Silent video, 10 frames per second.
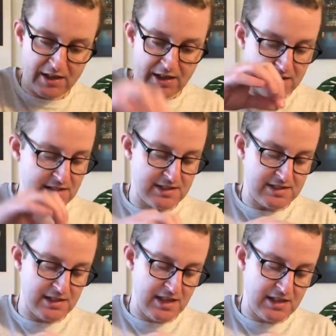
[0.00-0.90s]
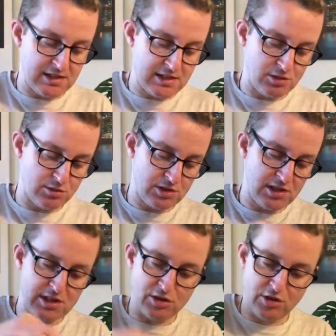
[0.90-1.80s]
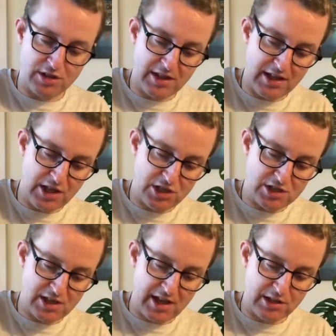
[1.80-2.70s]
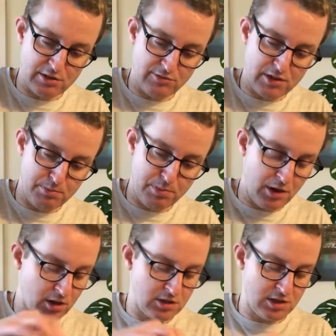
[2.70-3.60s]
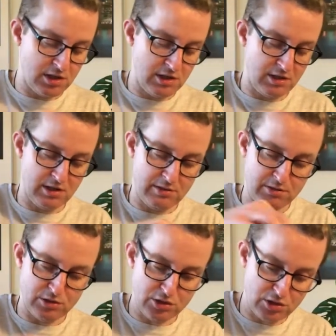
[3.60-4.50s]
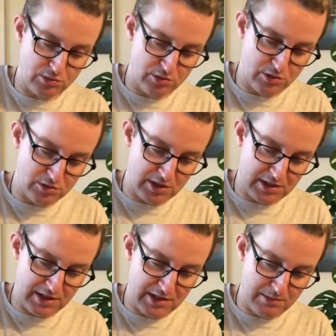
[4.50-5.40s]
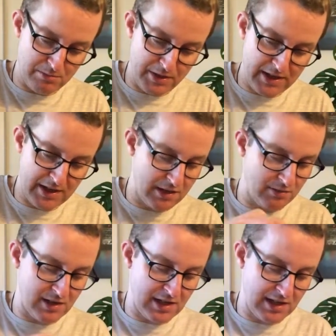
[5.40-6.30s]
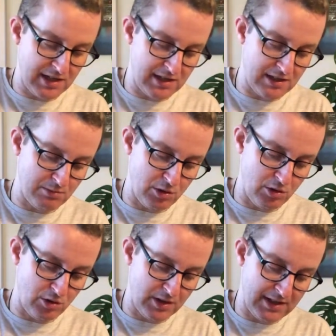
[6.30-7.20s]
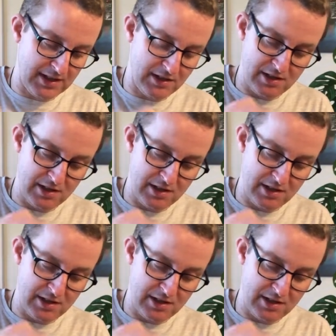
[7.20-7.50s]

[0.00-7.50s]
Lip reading: the seeds, 2 seeds on each side of the pot. I will show you that in a minute when I get them all in.